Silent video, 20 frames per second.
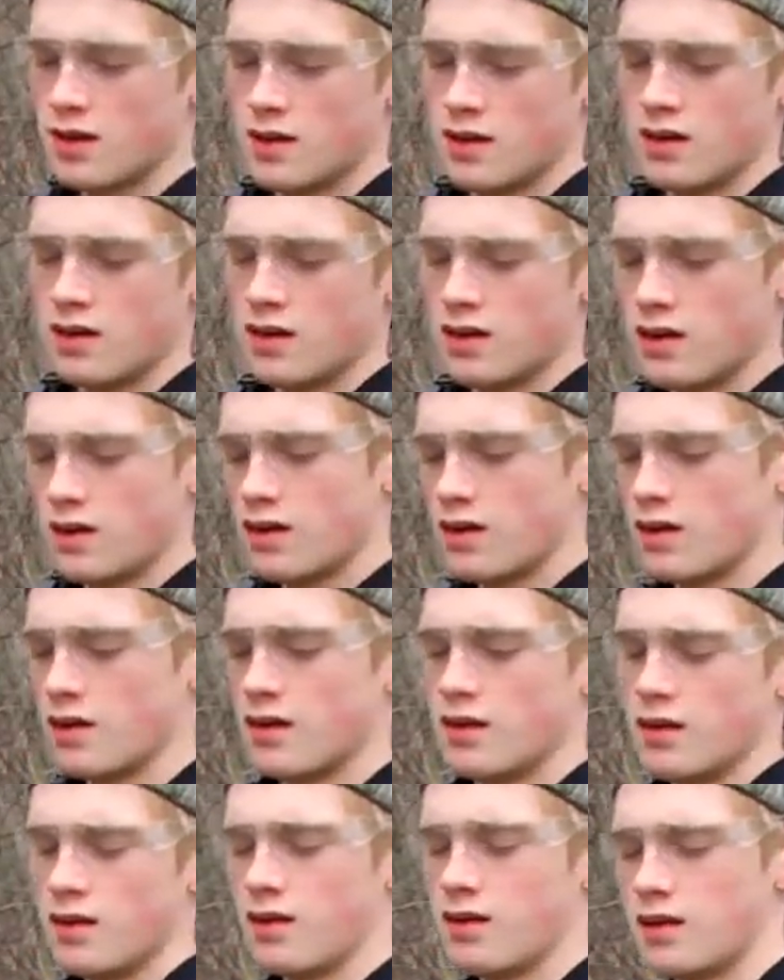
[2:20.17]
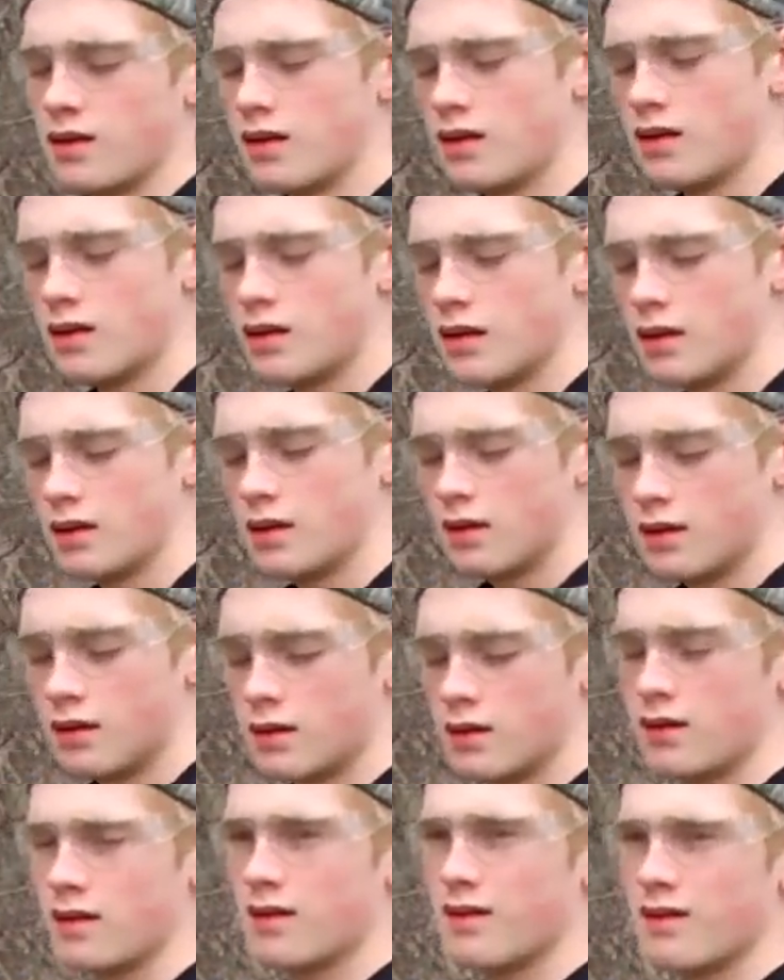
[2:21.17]

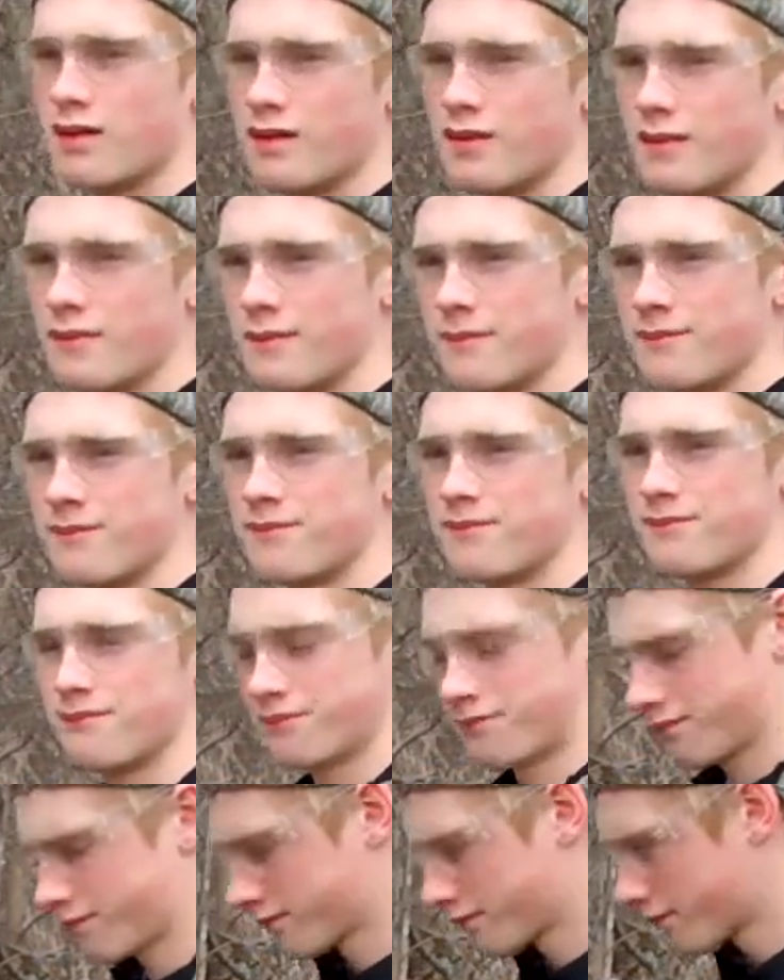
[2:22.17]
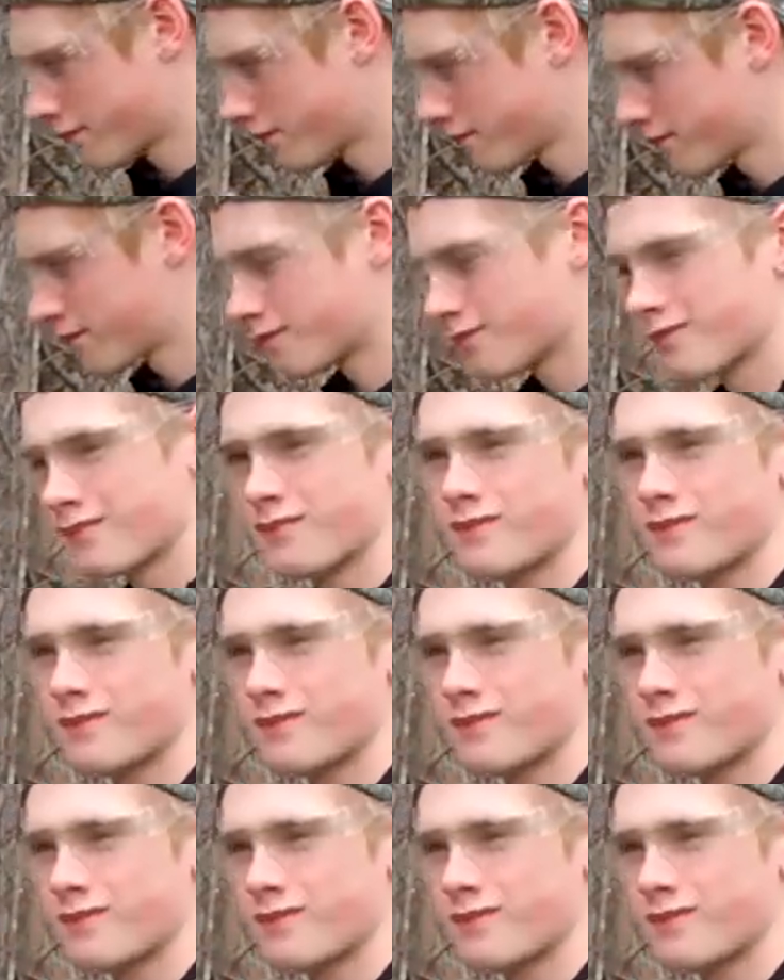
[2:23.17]
(silence)